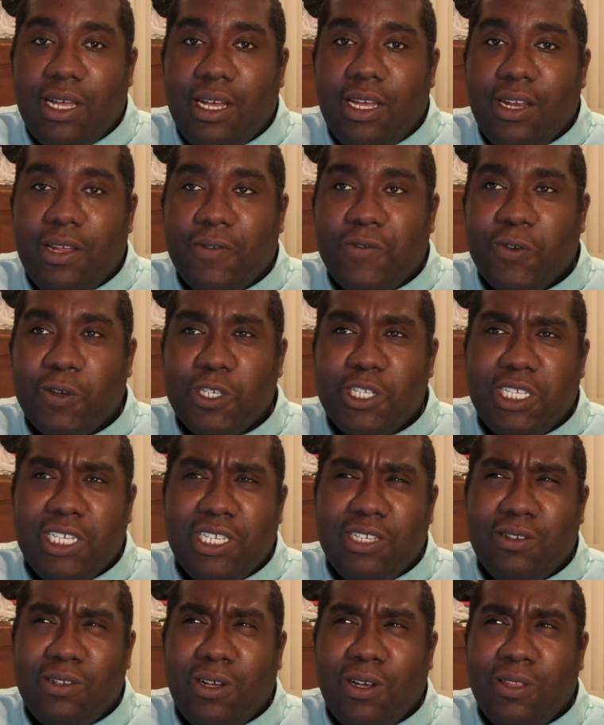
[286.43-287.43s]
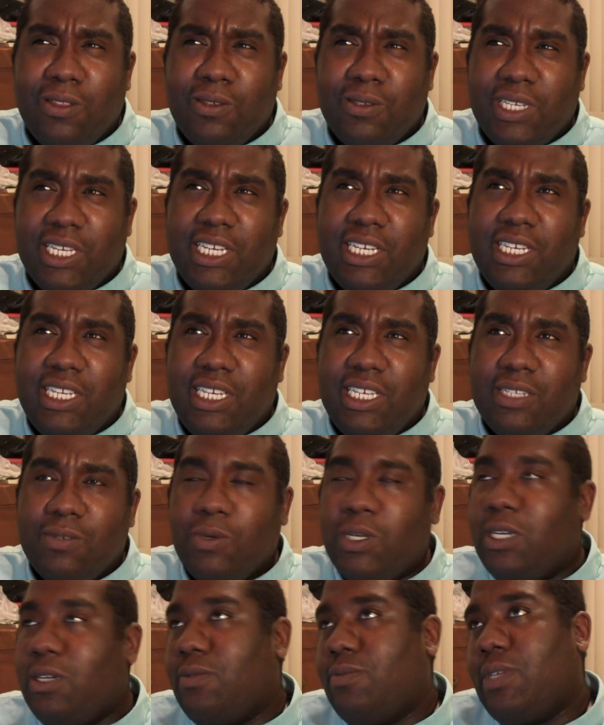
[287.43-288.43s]
Uh, unfortunately, though, all those
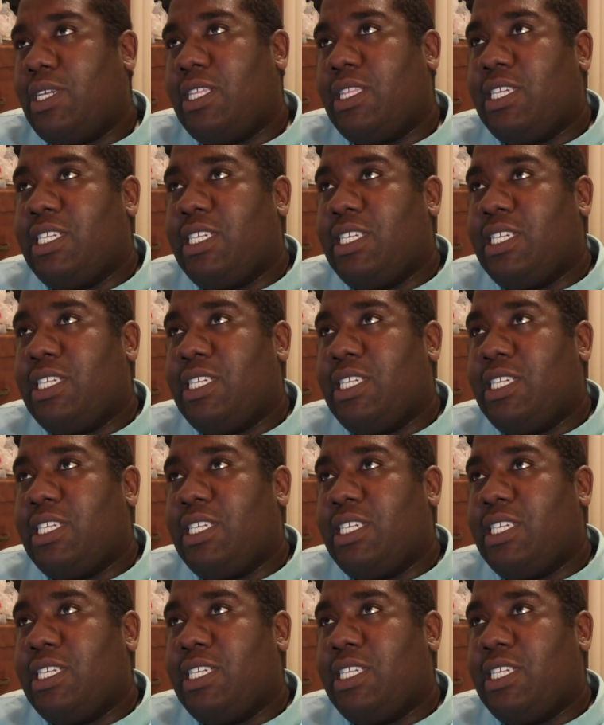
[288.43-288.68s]
entities, well,